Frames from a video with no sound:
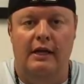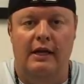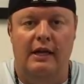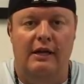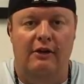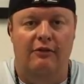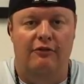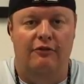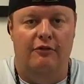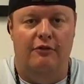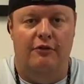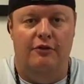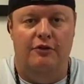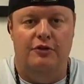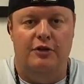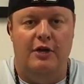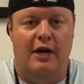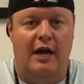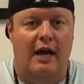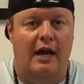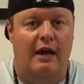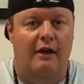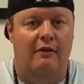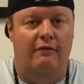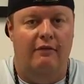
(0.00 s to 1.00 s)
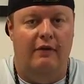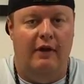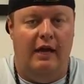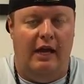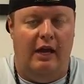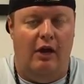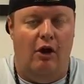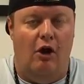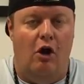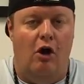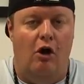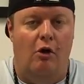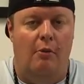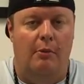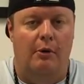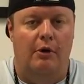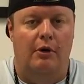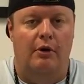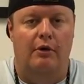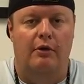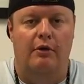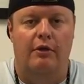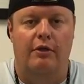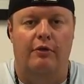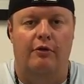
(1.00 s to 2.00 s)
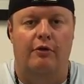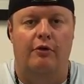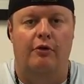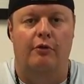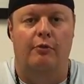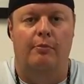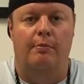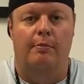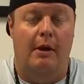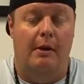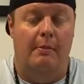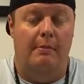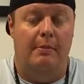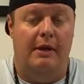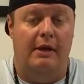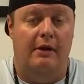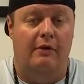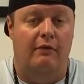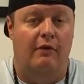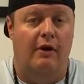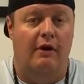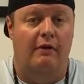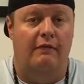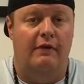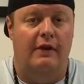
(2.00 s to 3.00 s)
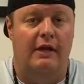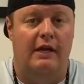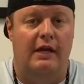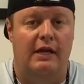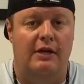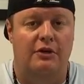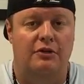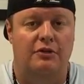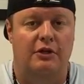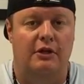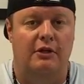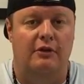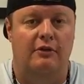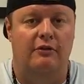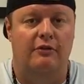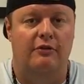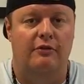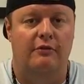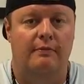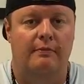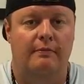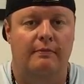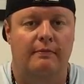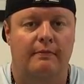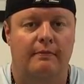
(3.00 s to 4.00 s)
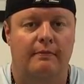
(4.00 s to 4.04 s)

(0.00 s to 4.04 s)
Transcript: easier to drive, and calmer through bumpy and rough conditions.